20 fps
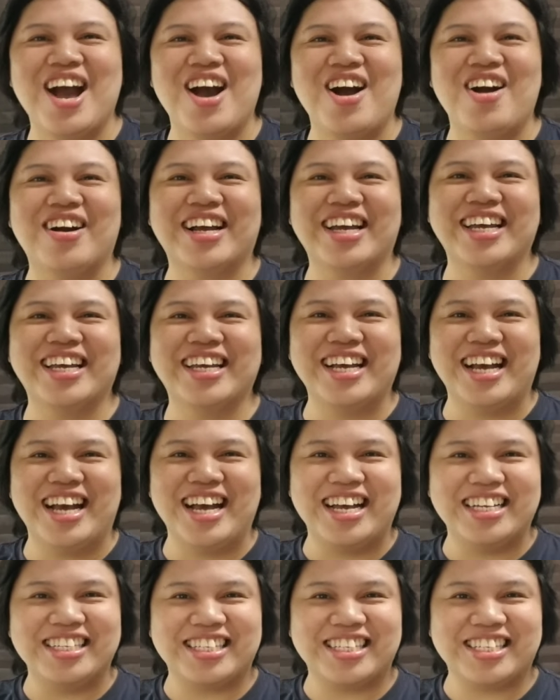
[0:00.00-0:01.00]
Okay,
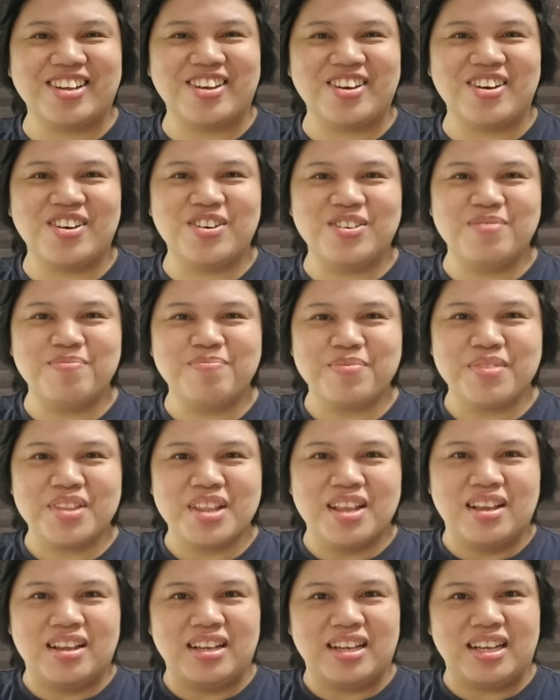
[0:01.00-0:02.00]
guys. So
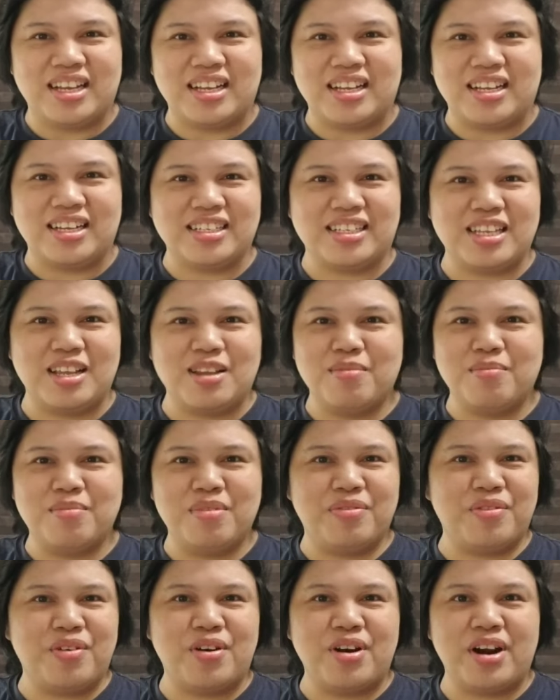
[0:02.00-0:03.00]
kasi
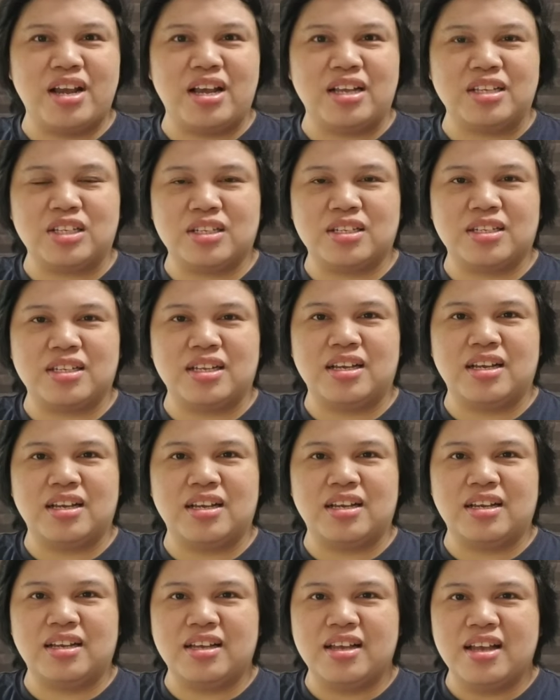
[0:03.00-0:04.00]
before us,
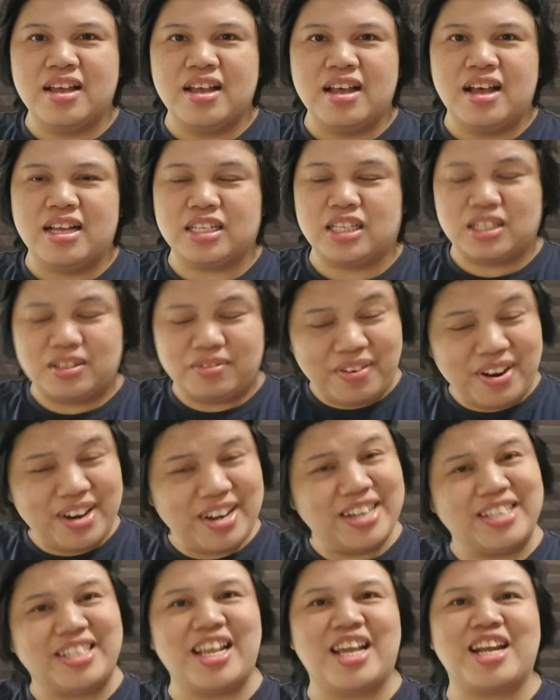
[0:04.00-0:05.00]
as far
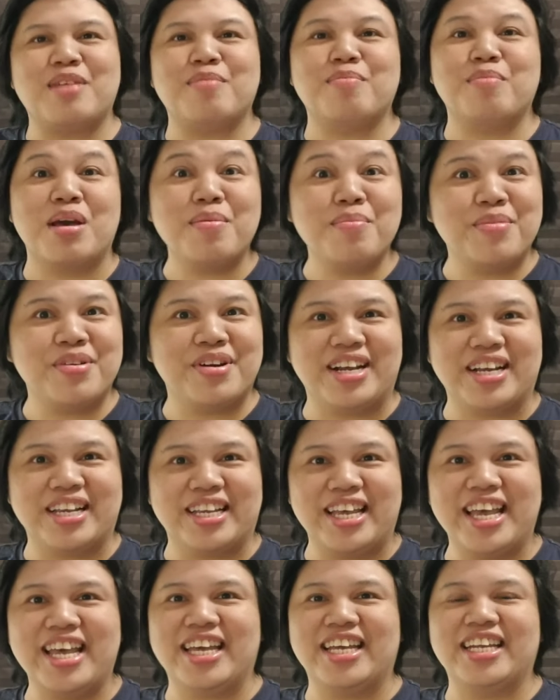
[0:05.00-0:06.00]
as I remember
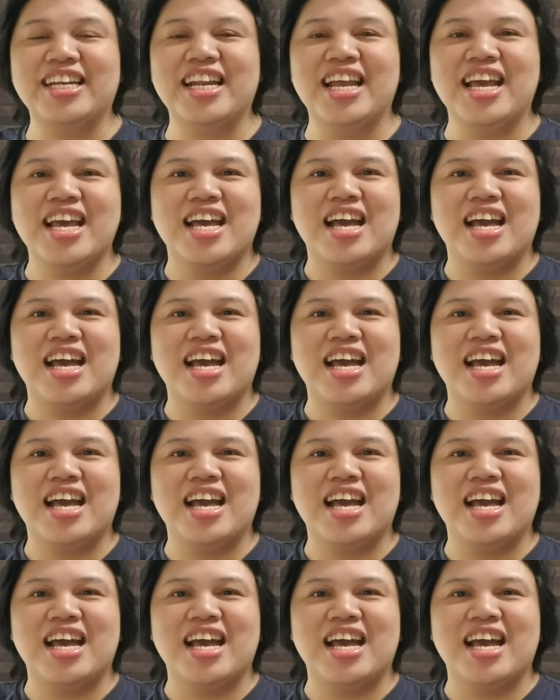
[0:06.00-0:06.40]
again,